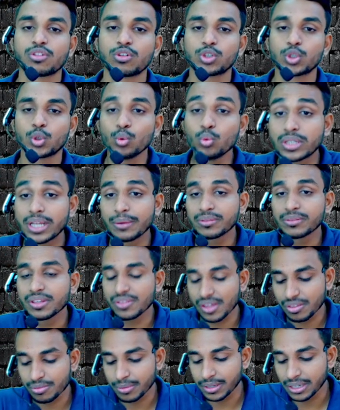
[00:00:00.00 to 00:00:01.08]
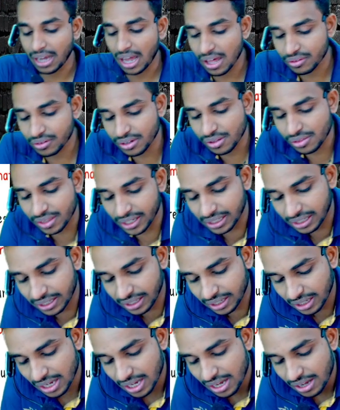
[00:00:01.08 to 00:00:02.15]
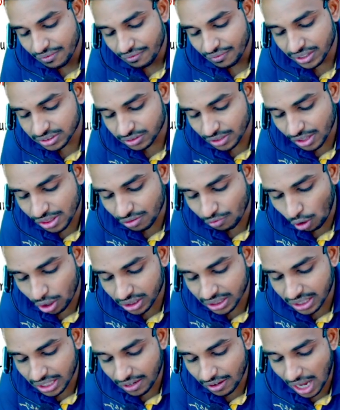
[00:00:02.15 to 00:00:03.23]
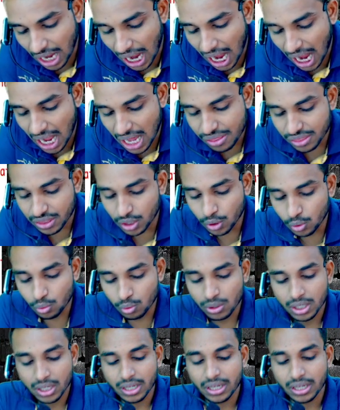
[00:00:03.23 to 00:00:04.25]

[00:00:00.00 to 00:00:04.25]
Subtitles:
So two times this has been asked recently, which is what they ask you.